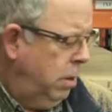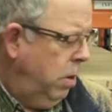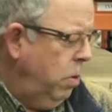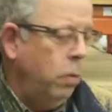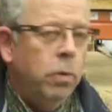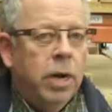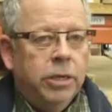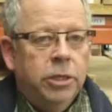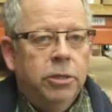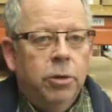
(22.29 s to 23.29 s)
Oh, I
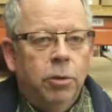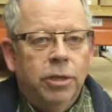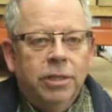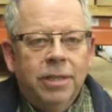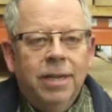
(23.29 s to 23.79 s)
just noticed